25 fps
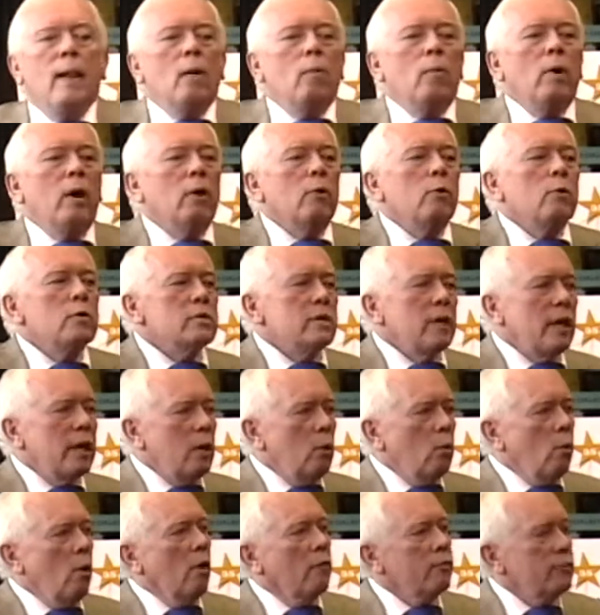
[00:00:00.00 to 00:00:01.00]
Well, of course, they
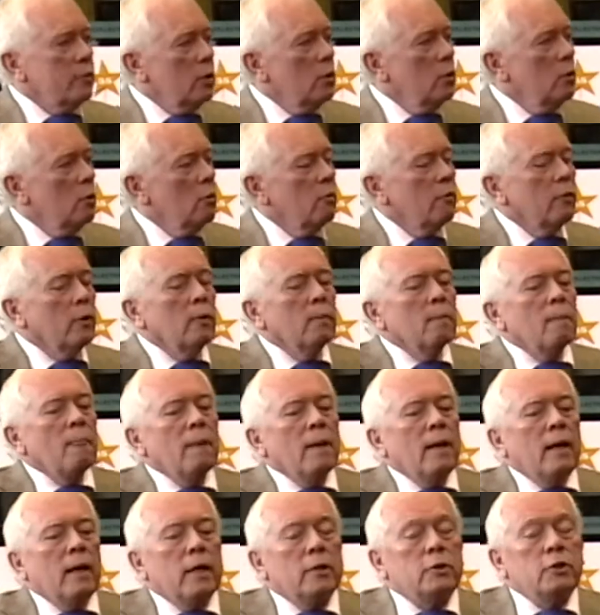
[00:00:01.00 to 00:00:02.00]
go off to Louisville.
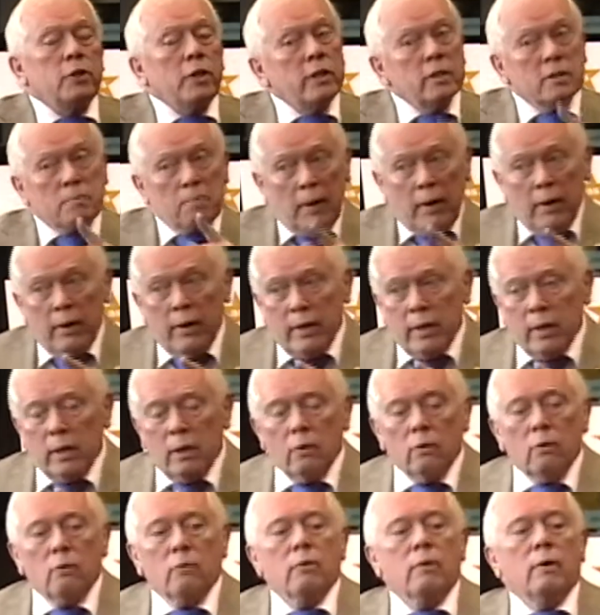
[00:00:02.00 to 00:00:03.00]
she is buried in
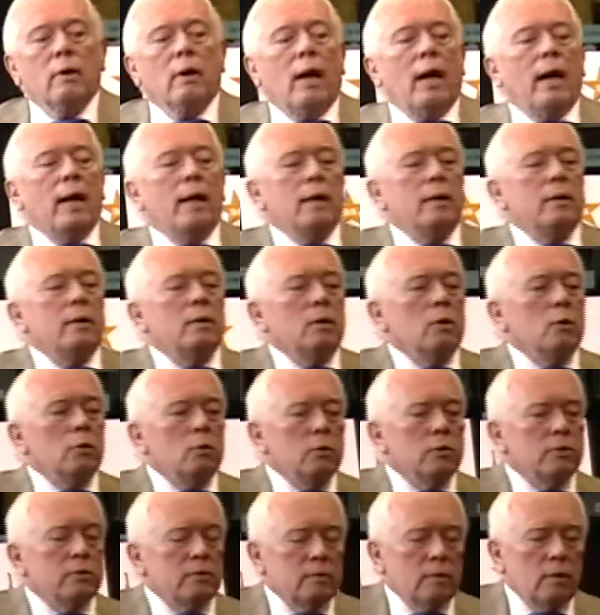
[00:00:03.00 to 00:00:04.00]
Louisville. Uh,
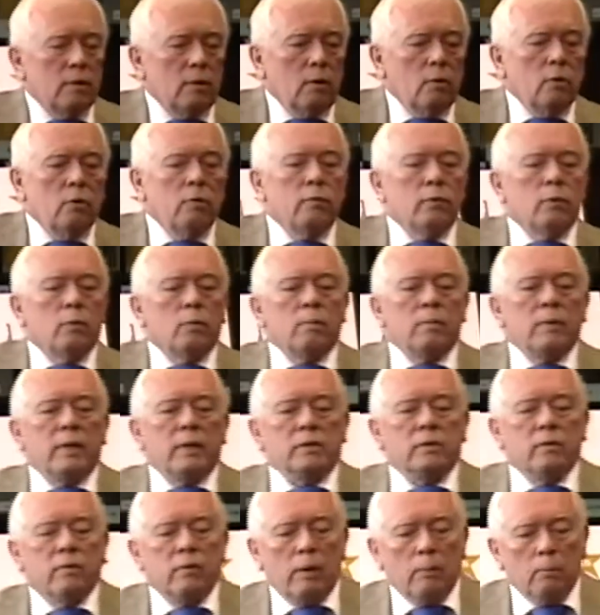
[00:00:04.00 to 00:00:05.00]
Louisville, Louisville
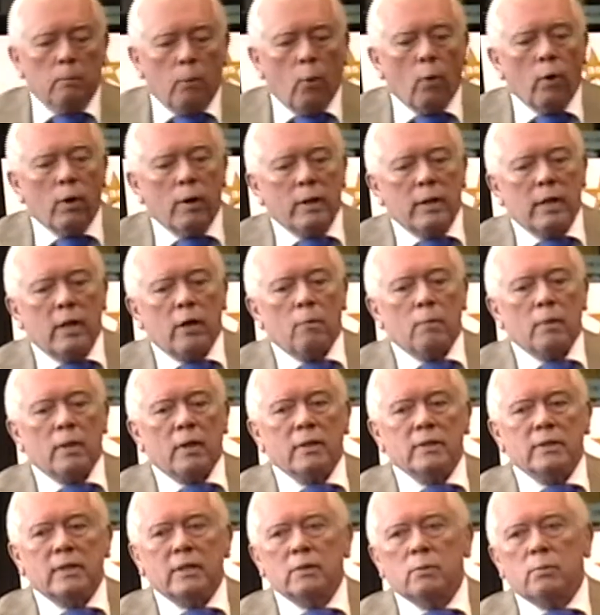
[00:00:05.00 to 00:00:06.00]
is important here
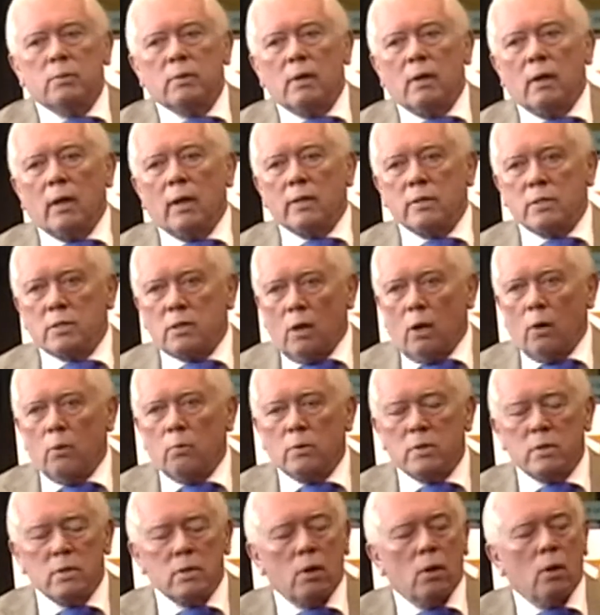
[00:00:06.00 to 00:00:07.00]
because that's where a lot of salt
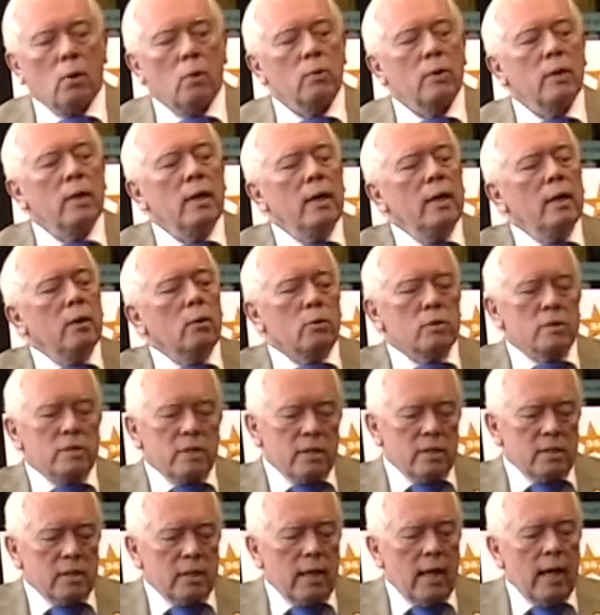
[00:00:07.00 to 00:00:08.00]
was sold. Where
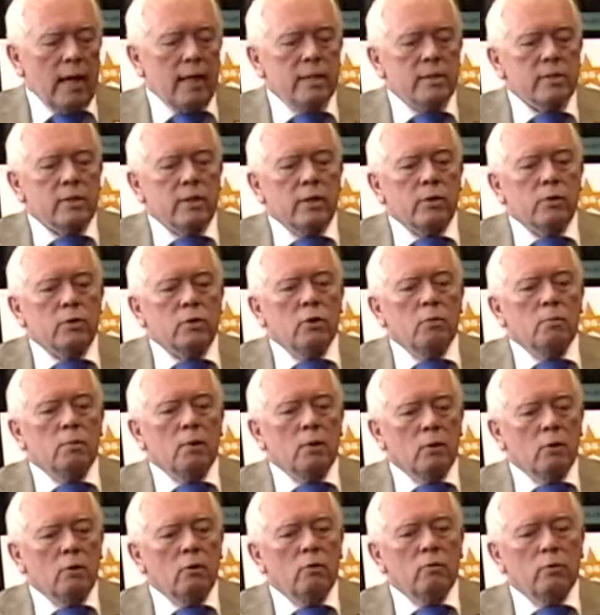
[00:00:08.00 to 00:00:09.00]
Cincinnati's there too,
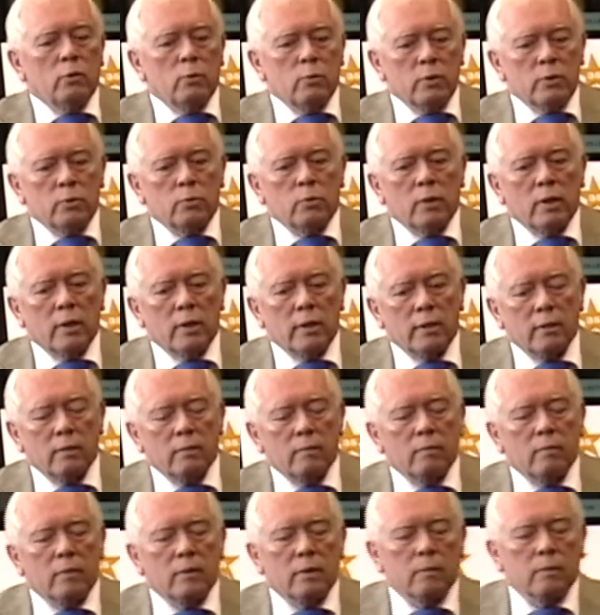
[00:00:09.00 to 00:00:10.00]
but Louisville was really
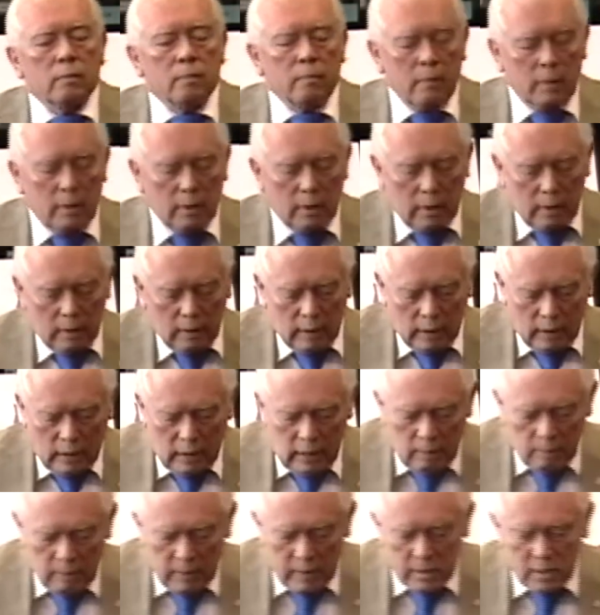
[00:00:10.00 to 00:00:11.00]
the, the, the, the
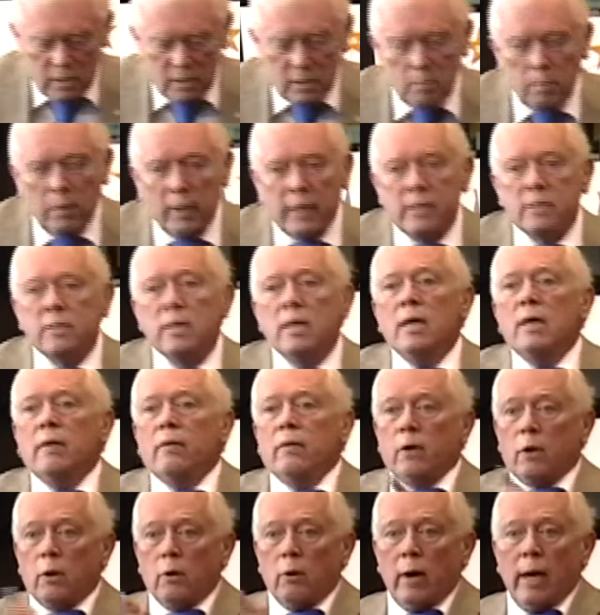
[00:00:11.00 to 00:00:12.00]
key business place.
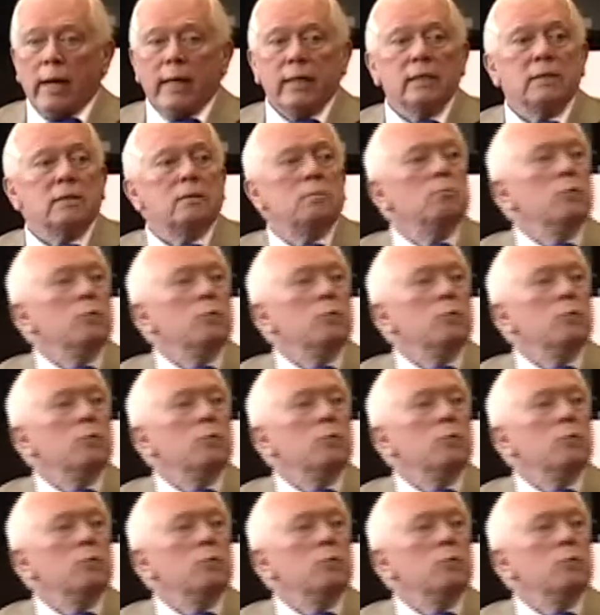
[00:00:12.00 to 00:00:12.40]
The Craigs